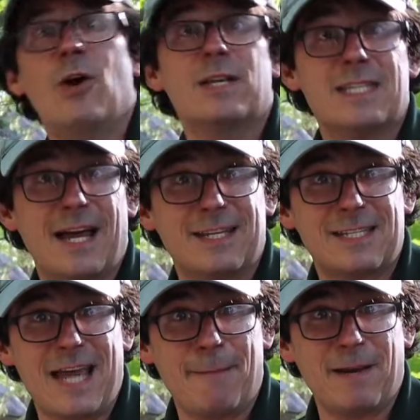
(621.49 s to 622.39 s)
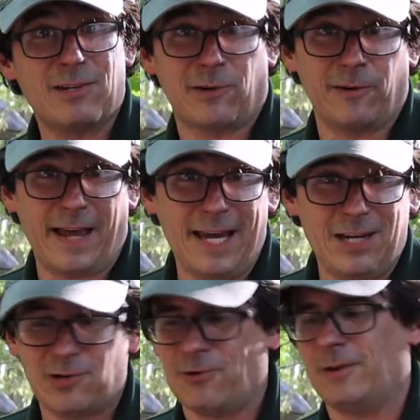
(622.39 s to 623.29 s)
Even though it's not a snapping
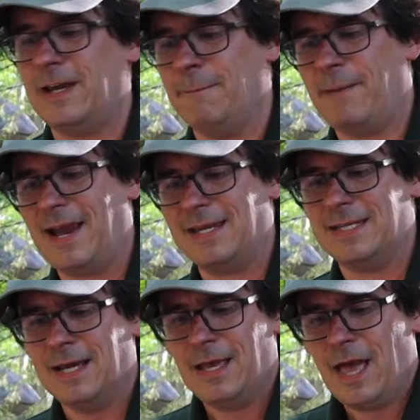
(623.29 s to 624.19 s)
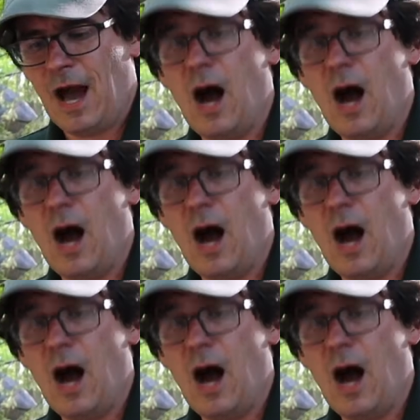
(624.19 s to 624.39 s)
turtle, any turtle can bite.